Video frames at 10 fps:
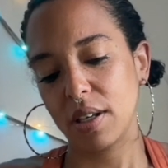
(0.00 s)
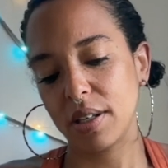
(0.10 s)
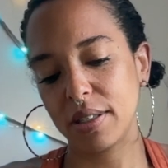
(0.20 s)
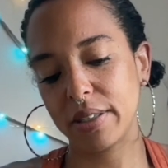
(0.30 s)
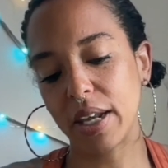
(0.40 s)

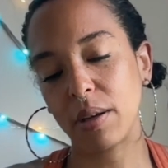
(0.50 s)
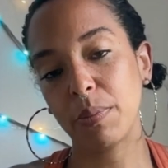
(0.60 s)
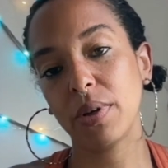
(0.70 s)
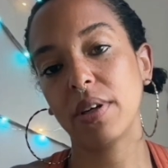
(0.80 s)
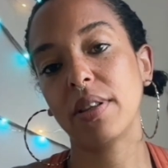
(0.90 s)
setup
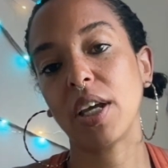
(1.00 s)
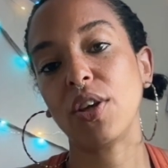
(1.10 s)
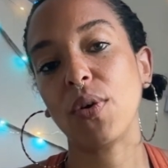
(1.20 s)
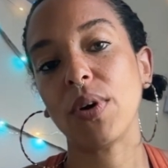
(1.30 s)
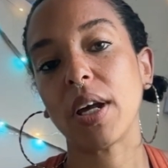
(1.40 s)
that
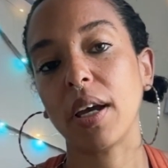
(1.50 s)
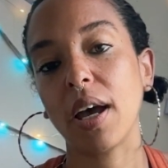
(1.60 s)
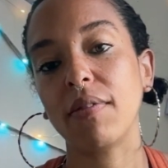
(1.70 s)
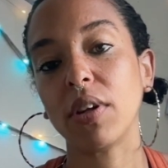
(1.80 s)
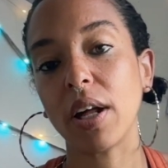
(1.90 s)
you and I
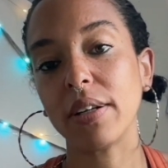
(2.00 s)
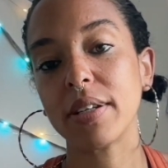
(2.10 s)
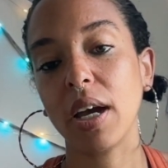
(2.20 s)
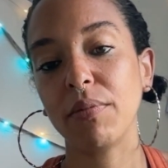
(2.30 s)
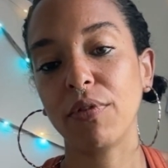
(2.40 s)
have a lot of
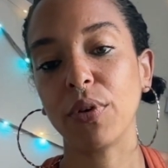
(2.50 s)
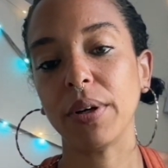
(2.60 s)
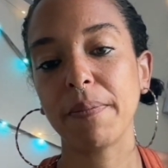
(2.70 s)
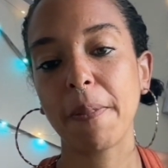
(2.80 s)
time for.